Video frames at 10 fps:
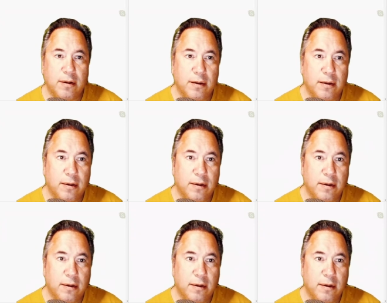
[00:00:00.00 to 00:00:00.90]

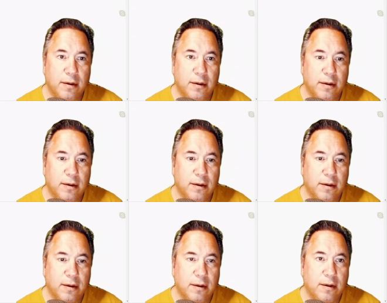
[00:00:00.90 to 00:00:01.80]

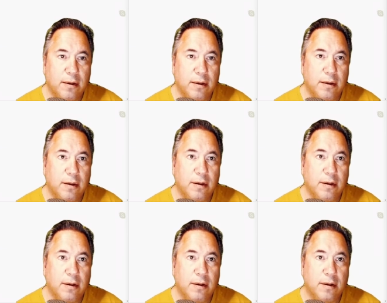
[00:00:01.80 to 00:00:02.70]

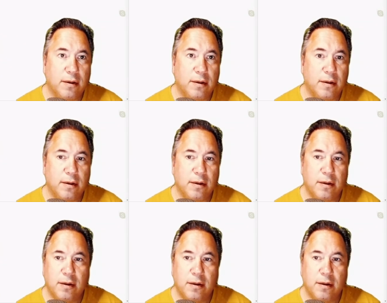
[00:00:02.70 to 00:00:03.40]
Nobody speaks.